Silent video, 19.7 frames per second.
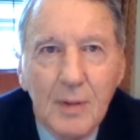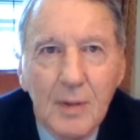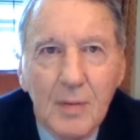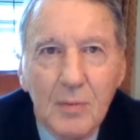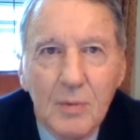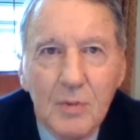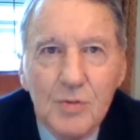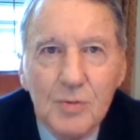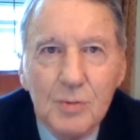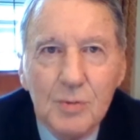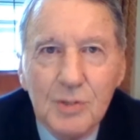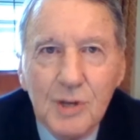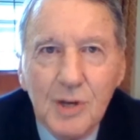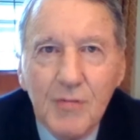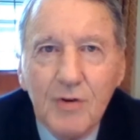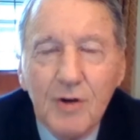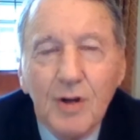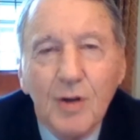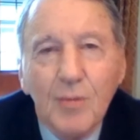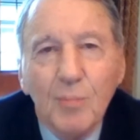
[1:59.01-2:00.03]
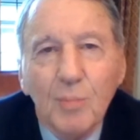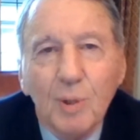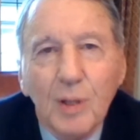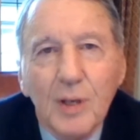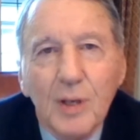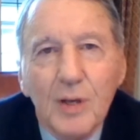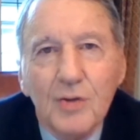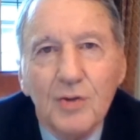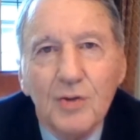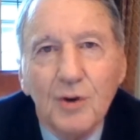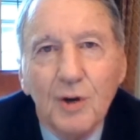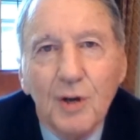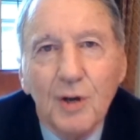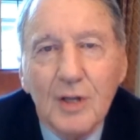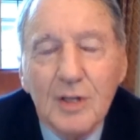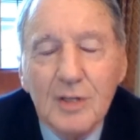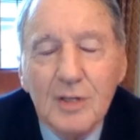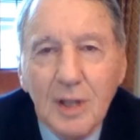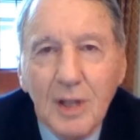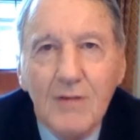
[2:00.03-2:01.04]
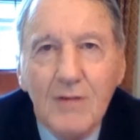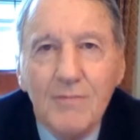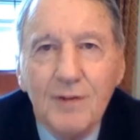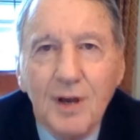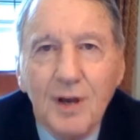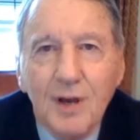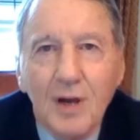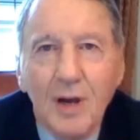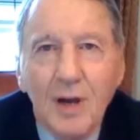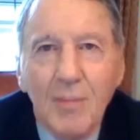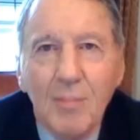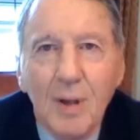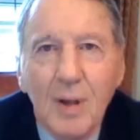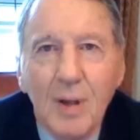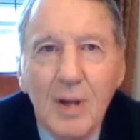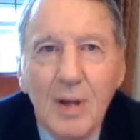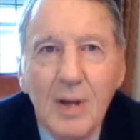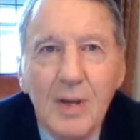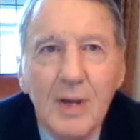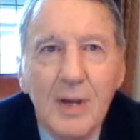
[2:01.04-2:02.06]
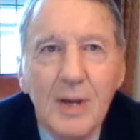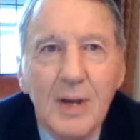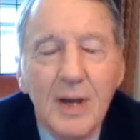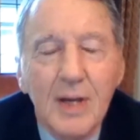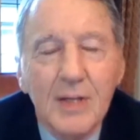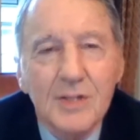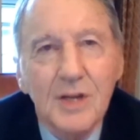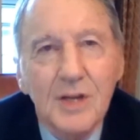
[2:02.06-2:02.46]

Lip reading: which was never completed during his lifetime, has